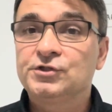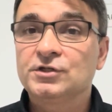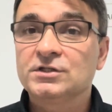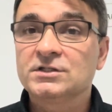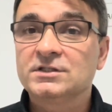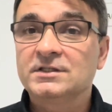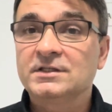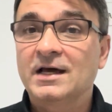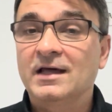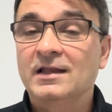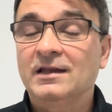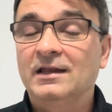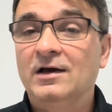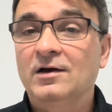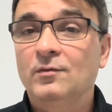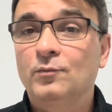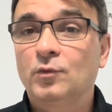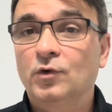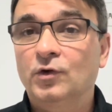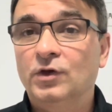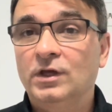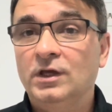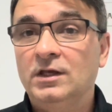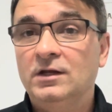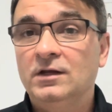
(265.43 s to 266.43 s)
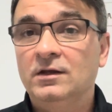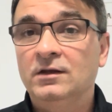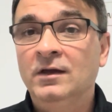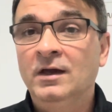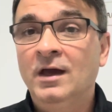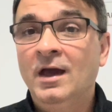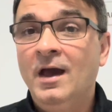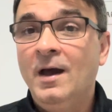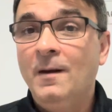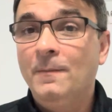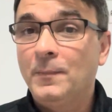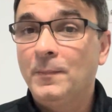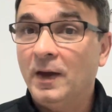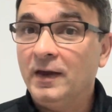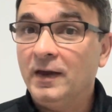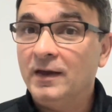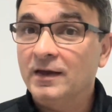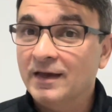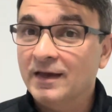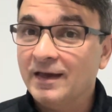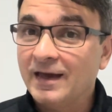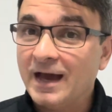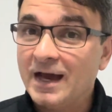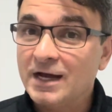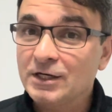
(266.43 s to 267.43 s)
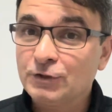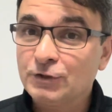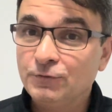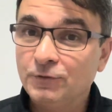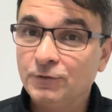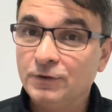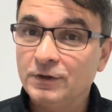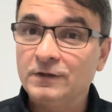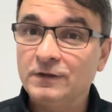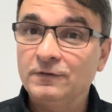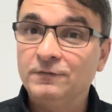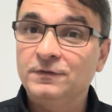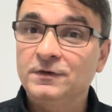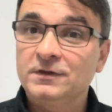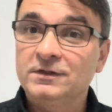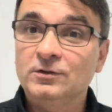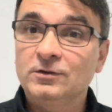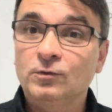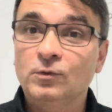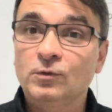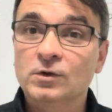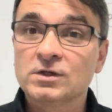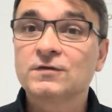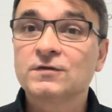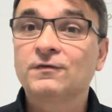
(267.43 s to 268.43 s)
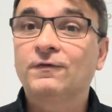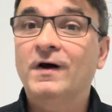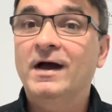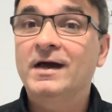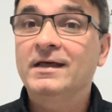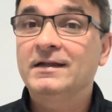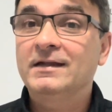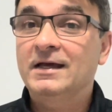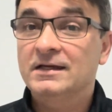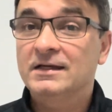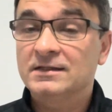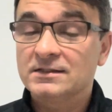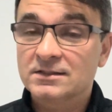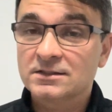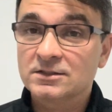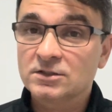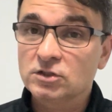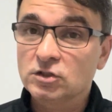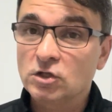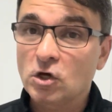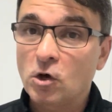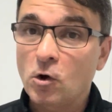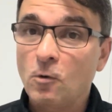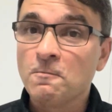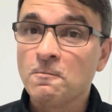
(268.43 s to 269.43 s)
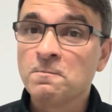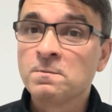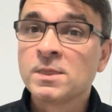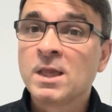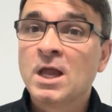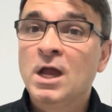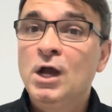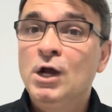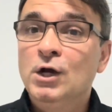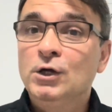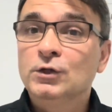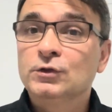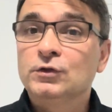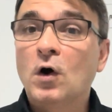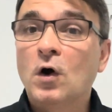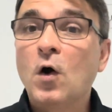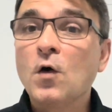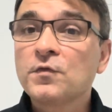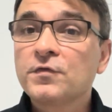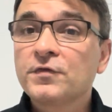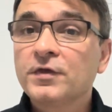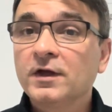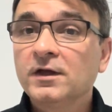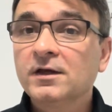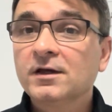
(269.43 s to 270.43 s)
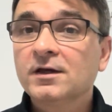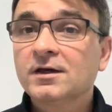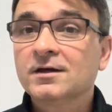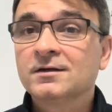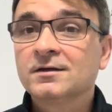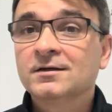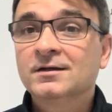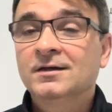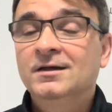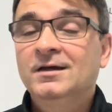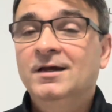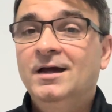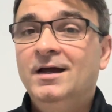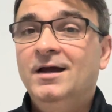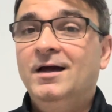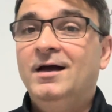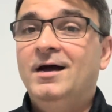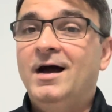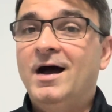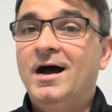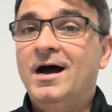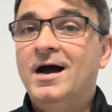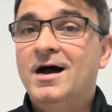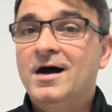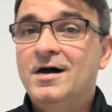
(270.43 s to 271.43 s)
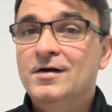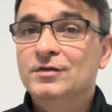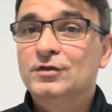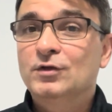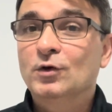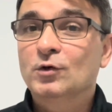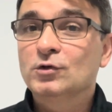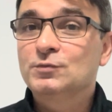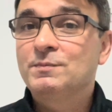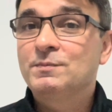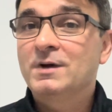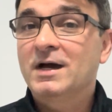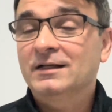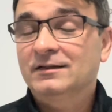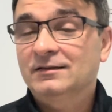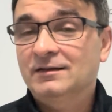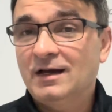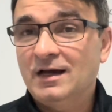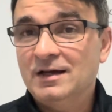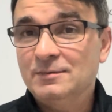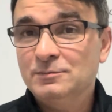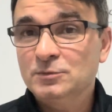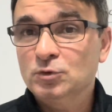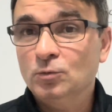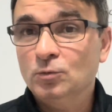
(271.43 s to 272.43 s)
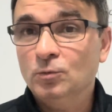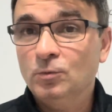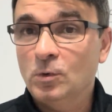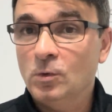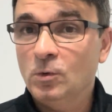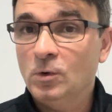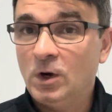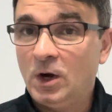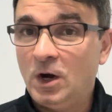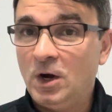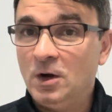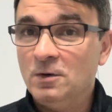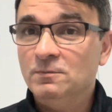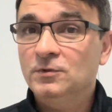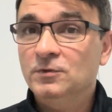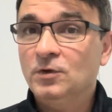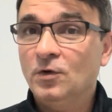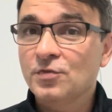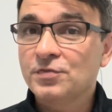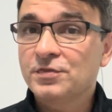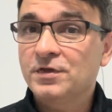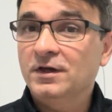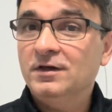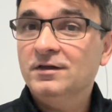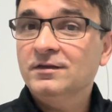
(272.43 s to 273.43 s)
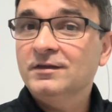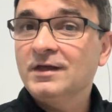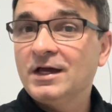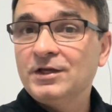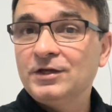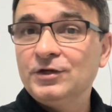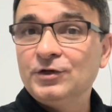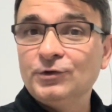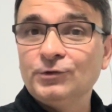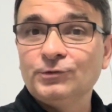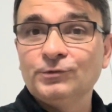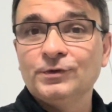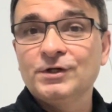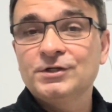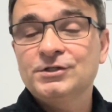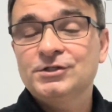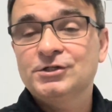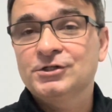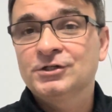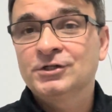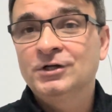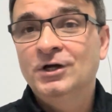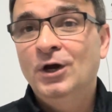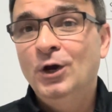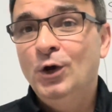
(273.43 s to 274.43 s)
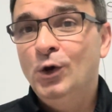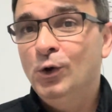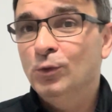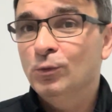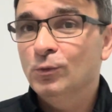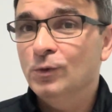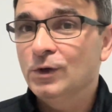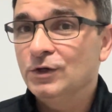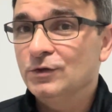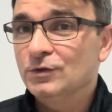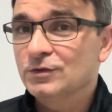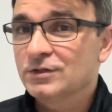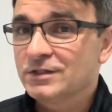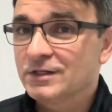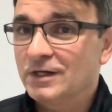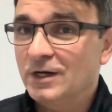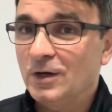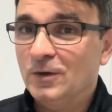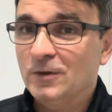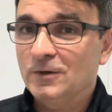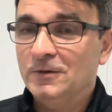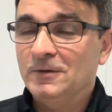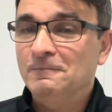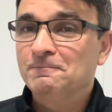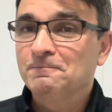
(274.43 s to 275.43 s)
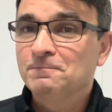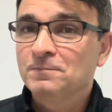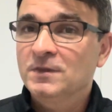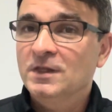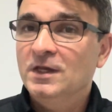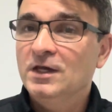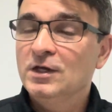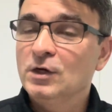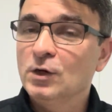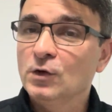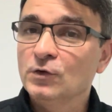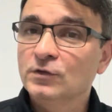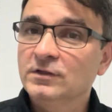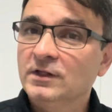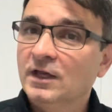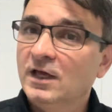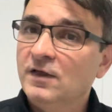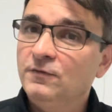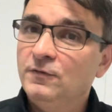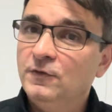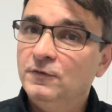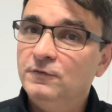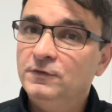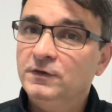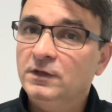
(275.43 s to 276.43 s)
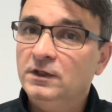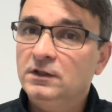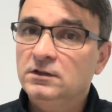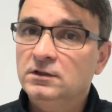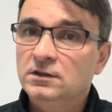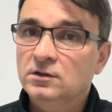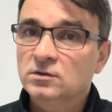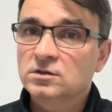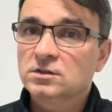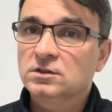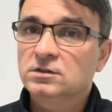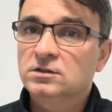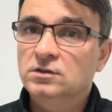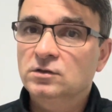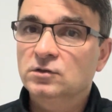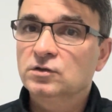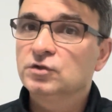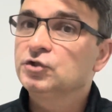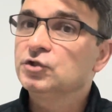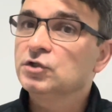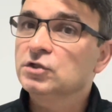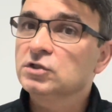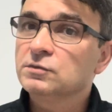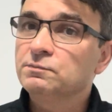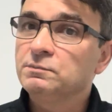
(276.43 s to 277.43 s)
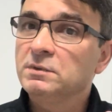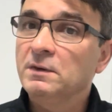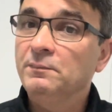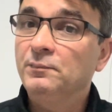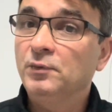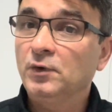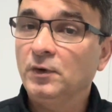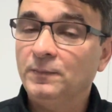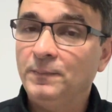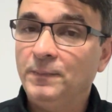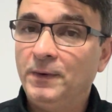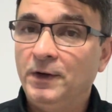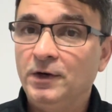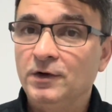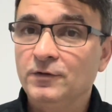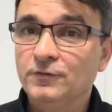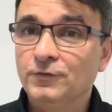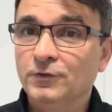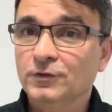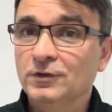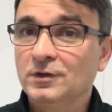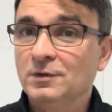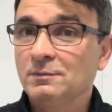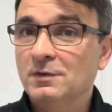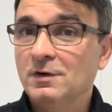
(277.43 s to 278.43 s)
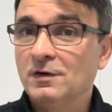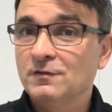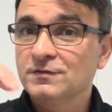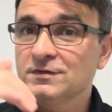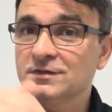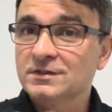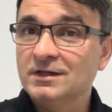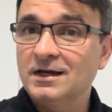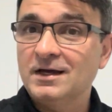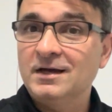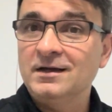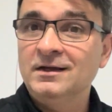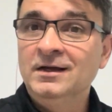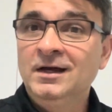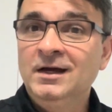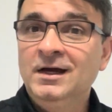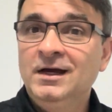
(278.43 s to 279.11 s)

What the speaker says: that Lamborghini paying cash for it, if it was financed? So don't think those bad times will come. Don't think that you're rich when you're selling 10, 15 deals. Just be prepared for the months that